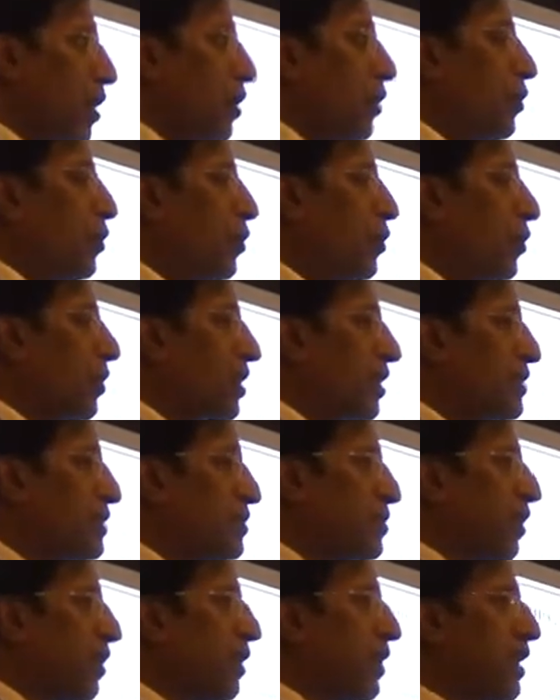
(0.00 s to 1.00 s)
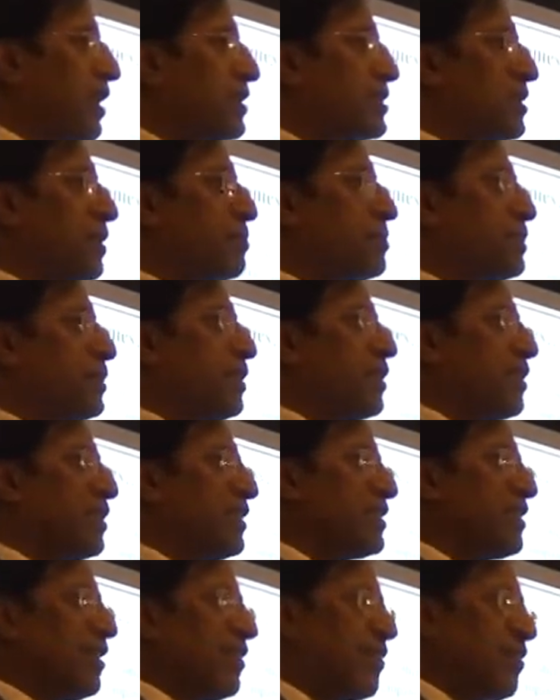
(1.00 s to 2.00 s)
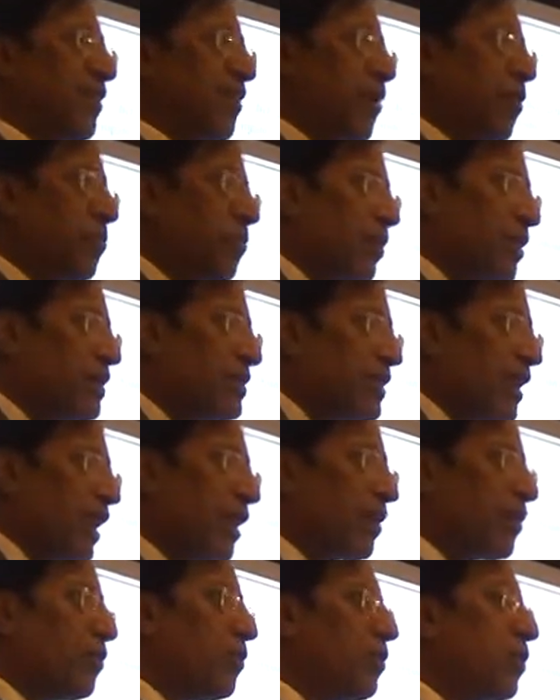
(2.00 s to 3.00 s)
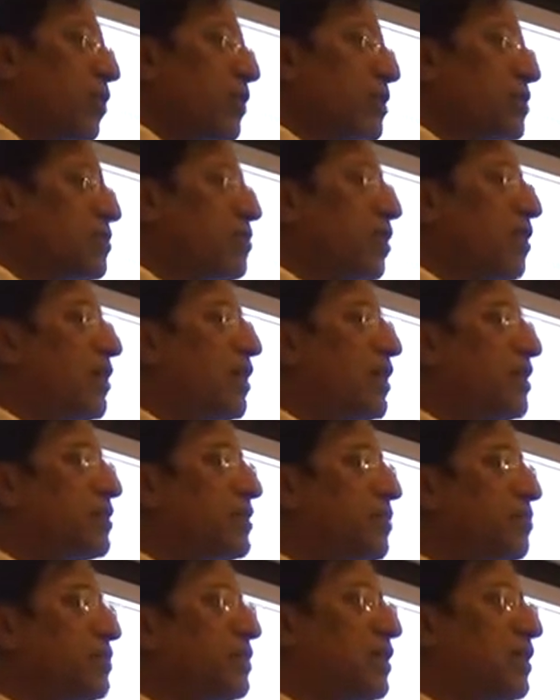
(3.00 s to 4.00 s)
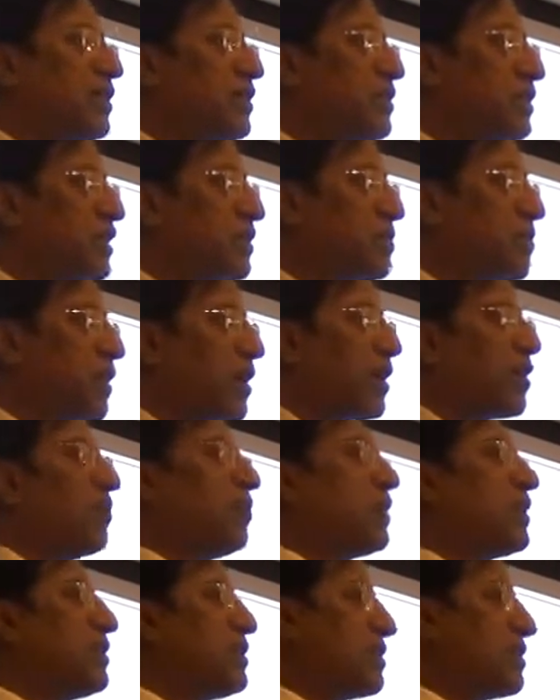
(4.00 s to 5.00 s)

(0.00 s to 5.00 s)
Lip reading: Do you consolidate subsidiaries under the Companies Act or do you consolidate subsidiaries as per accounting